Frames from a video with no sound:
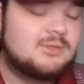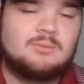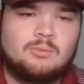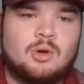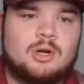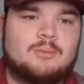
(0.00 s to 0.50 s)

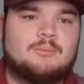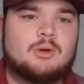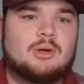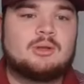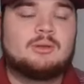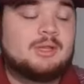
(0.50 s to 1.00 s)
we're gonna we're
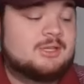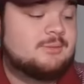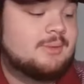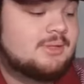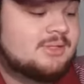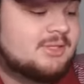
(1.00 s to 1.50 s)
gonna list him
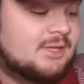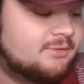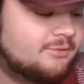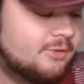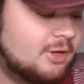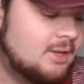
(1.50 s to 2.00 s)
at six
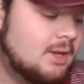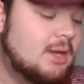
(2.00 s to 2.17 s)
foot